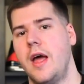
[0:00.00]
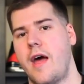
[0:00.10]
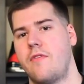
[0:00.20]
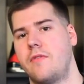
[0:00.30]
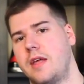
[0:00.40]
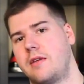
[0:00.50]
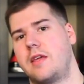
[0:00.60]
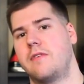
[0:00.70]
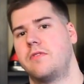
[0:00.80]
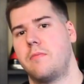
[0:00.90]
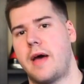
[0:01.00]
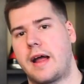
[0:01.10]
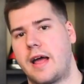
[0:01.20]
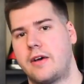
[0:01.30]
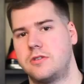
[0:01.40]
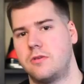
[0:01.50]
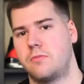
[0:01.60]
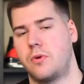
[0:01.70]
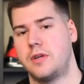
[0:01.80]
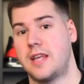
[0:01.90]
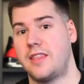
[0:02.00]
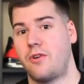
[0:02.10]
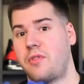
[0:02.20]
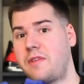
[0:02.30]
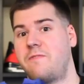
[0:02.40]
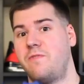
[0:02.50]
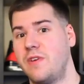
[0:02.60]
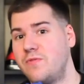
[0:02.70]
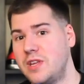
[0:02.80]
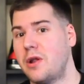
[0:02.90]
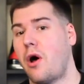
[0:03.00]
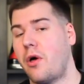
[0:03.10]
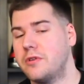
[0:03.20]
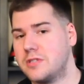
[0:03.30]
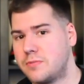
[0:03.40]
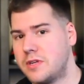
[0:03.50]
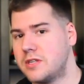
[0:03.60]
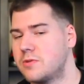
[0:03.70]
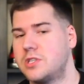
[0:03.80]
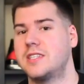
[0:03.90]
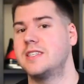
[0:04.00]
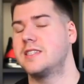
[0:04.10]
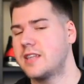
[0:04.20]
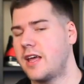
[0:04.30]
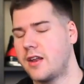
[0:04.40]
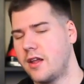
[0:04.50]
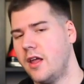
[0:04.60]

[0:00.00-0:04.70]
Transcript: and then they give them back out to employees, and they're only $50 a piece, which is insane.